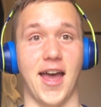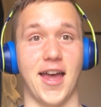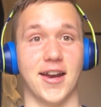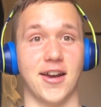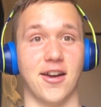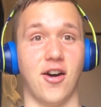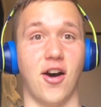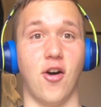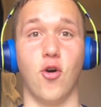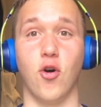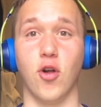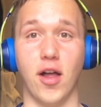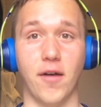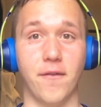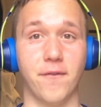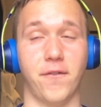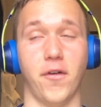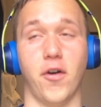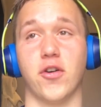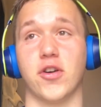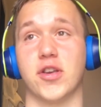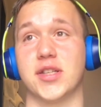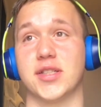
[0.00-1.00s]
and all
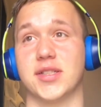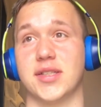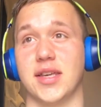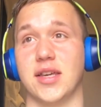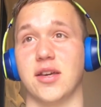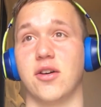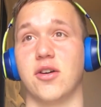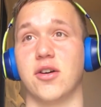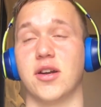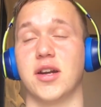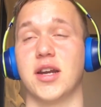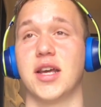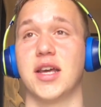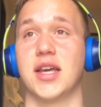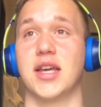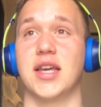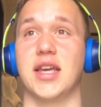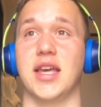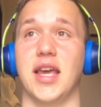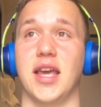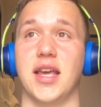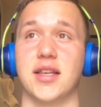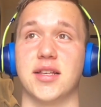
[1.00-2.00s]
I'm focusing on
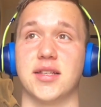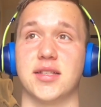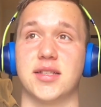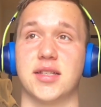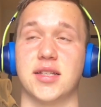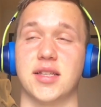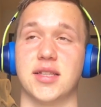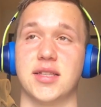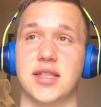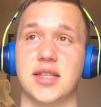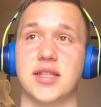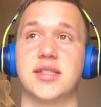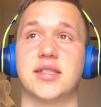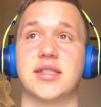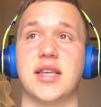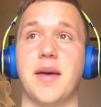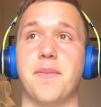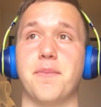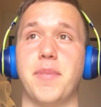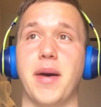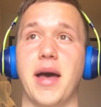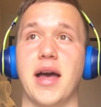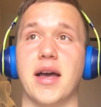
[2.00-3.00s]
is this
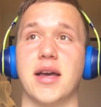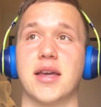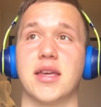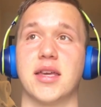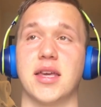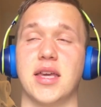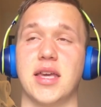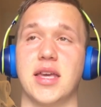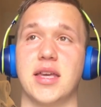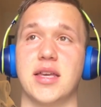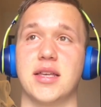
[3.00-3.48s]
setback